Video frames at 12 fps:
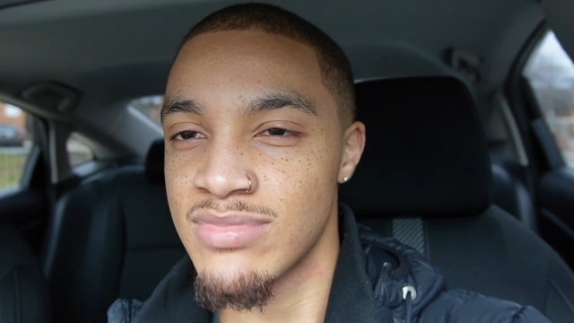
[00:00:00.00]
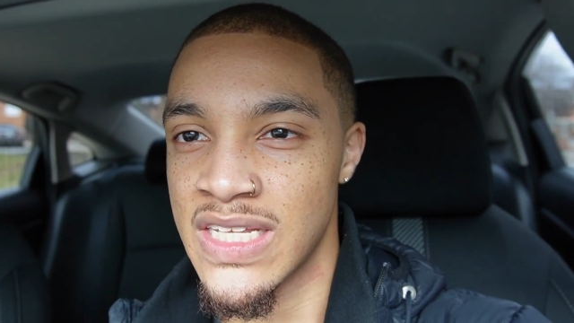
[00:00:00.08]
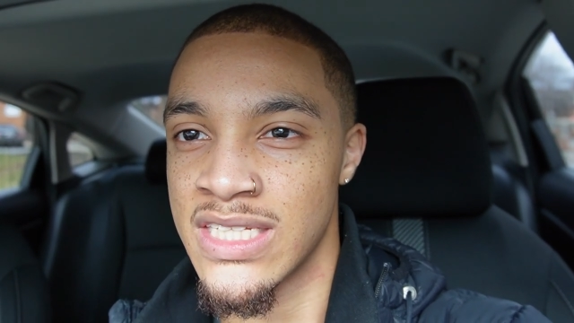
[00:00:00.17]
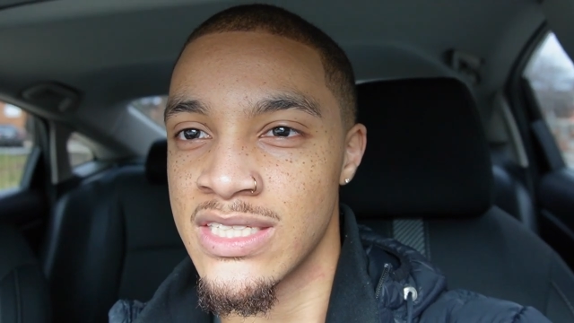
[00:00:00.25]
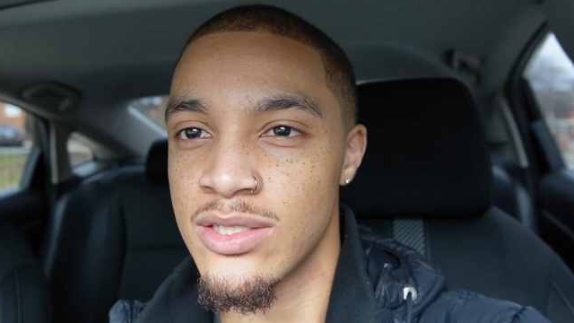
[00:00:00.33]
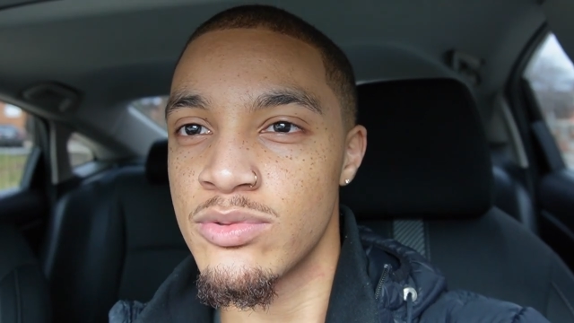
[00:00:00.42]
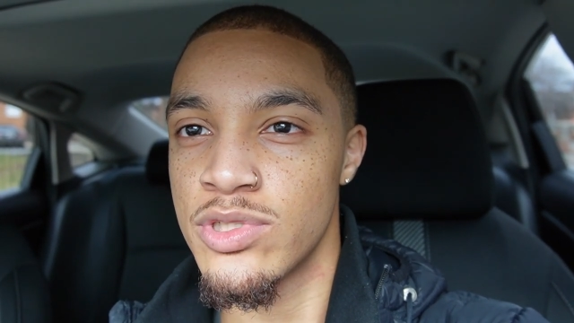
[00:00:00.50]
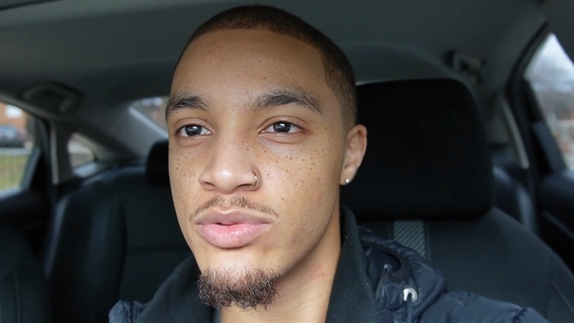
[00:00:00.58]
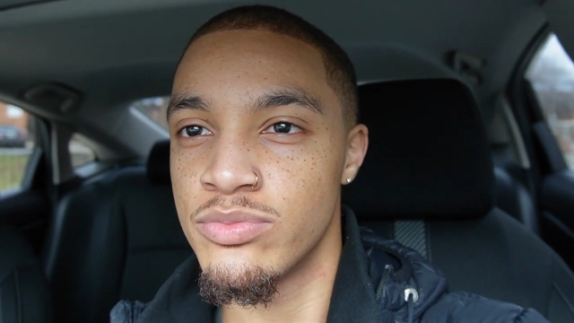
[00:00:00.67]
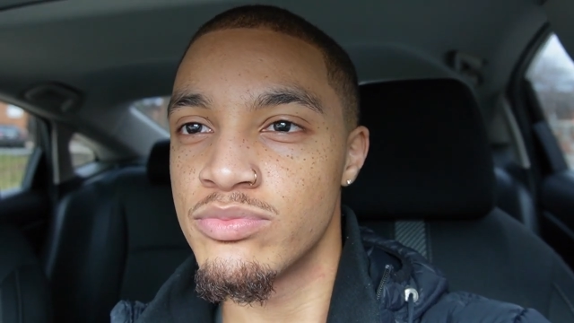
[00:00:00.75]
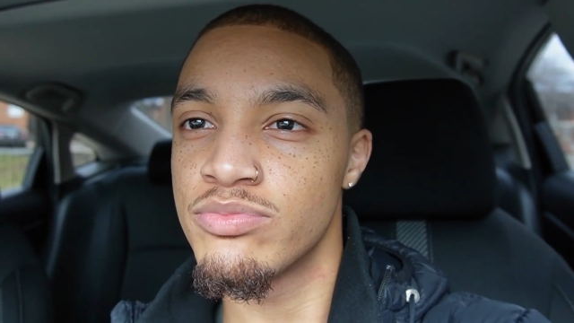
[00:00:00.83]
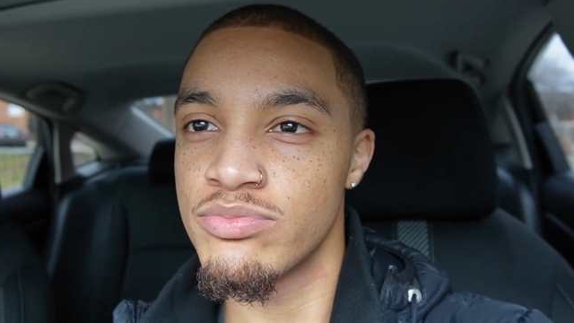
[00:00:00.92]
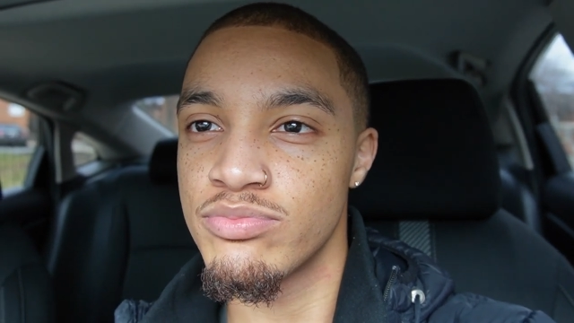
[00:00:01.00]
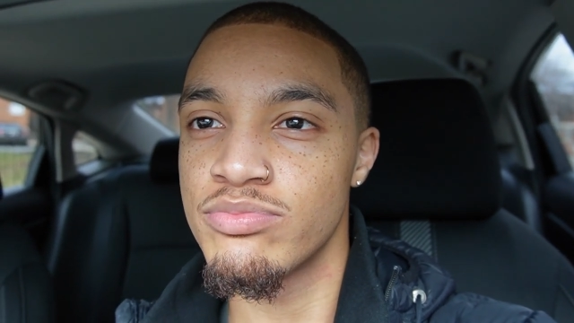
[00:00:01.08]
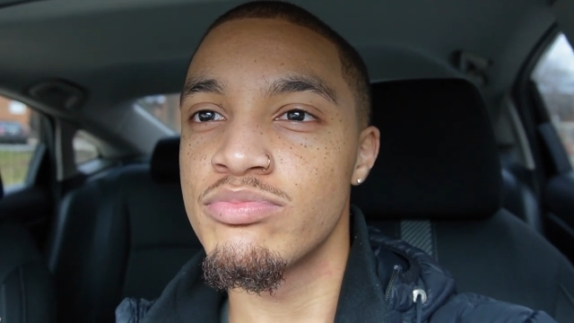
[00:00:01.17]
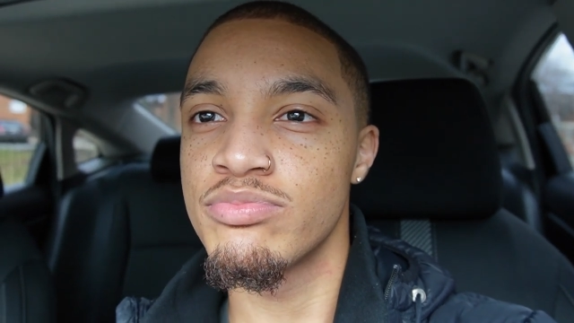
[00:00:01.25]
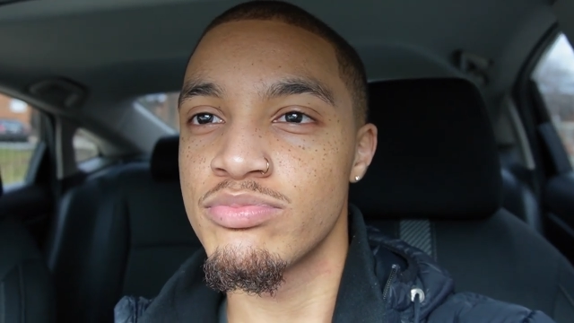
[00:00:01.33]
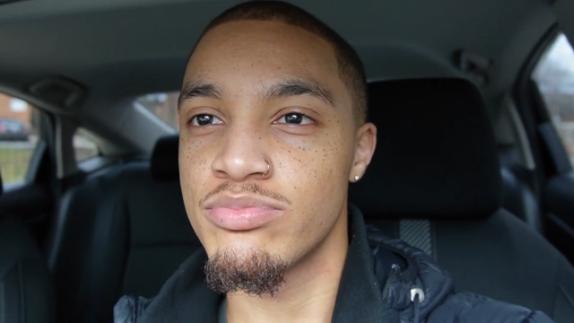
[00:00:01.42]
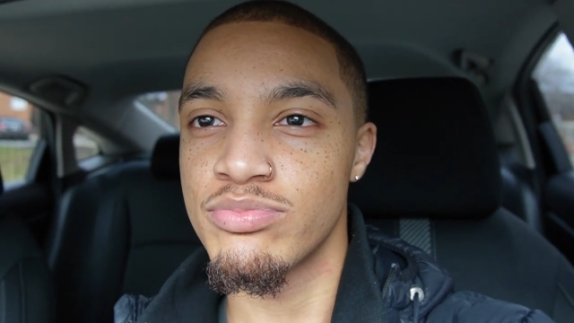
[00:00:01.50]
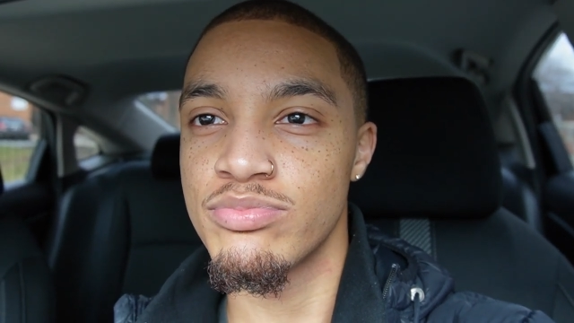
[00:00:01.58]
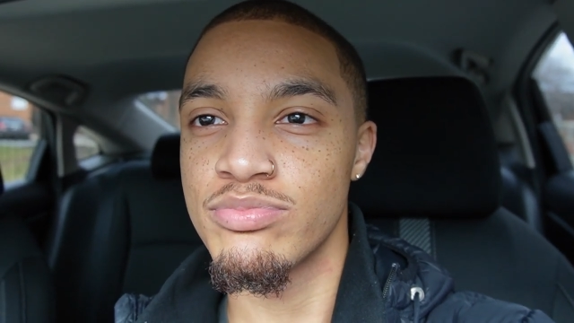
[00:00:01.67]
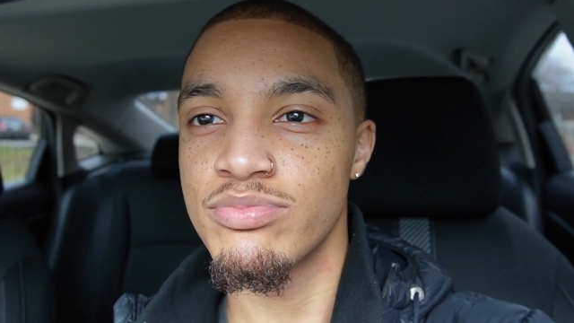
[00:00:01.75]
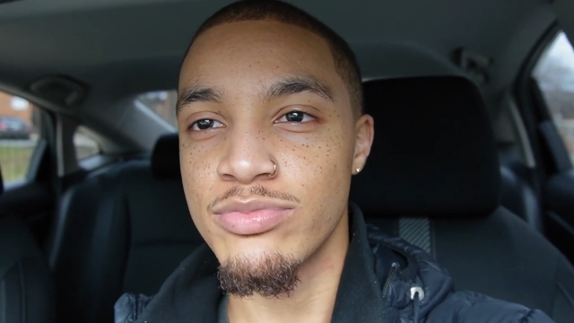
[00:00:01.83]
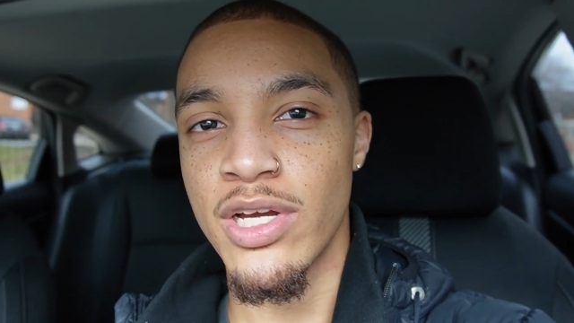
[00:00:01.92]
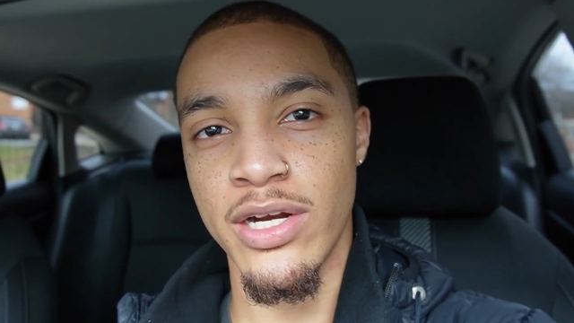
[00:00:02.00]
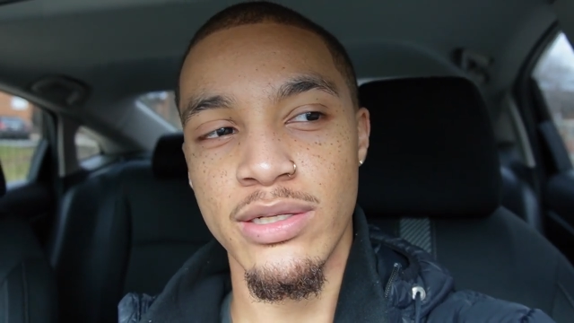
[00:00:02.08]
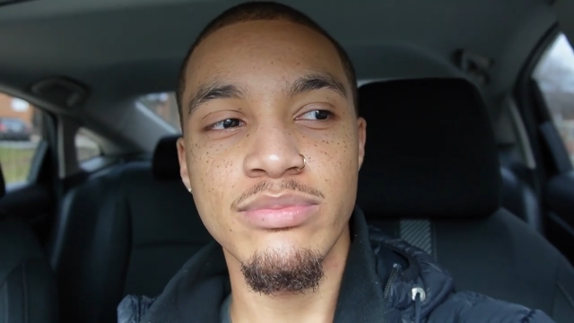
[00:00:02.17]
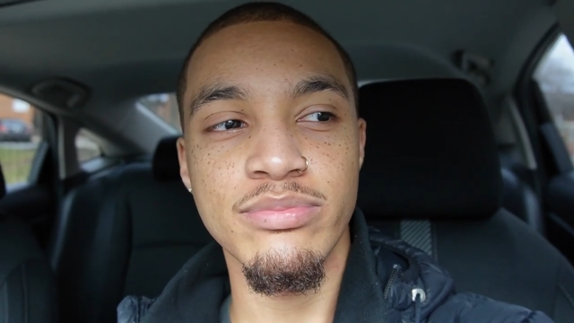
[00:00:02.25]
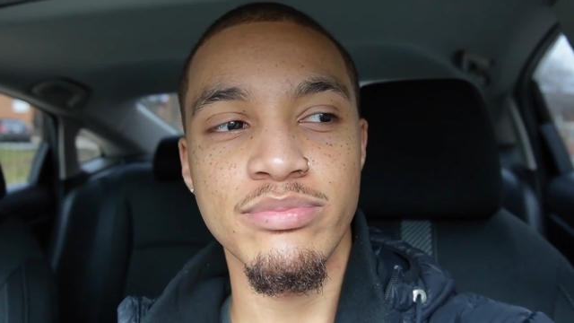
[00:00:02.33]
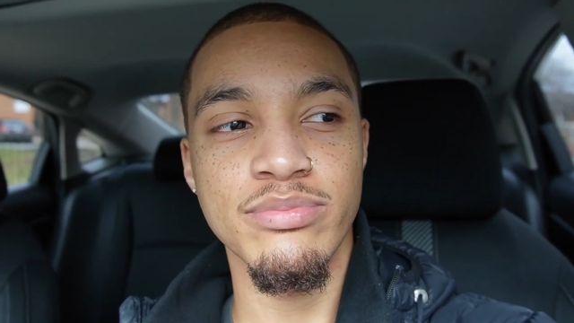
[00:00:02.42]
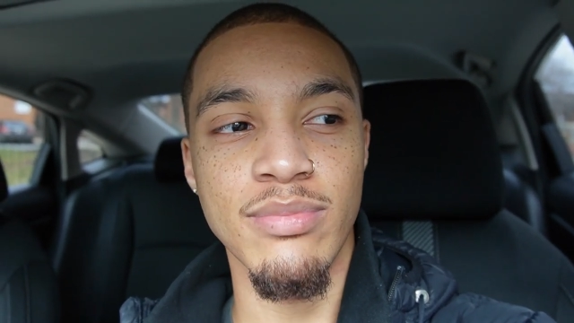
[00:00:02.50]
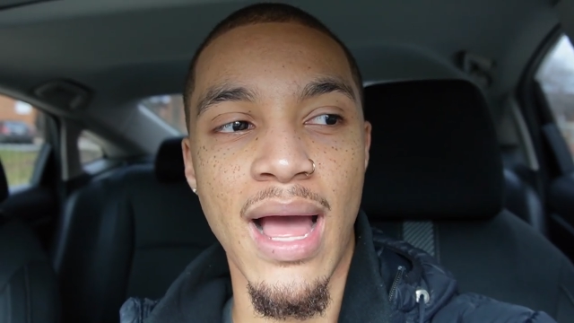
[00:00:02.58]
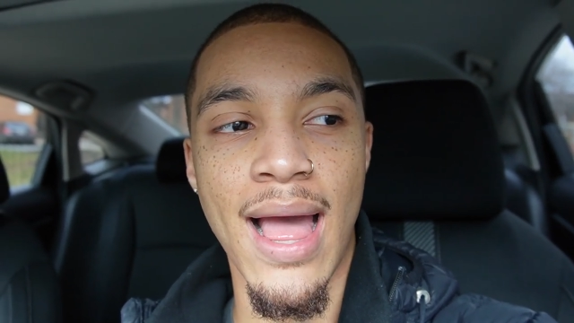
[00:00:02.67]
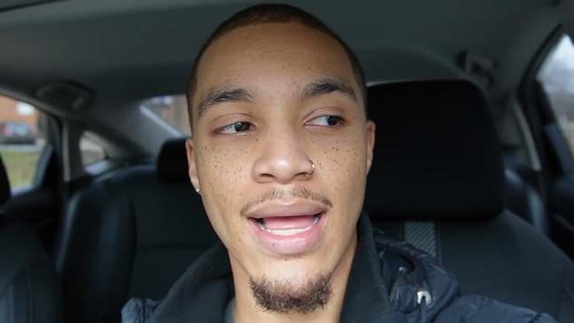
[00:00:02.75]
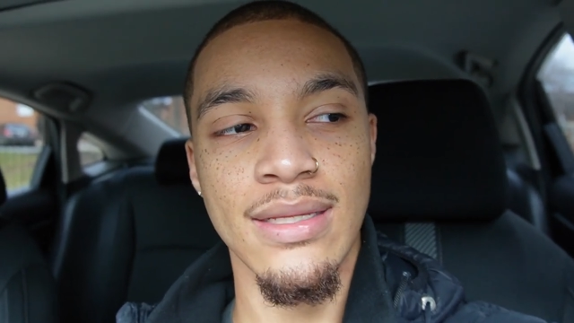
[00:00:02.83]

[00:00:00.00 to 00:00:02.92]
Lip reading: I think so too. All right, bye.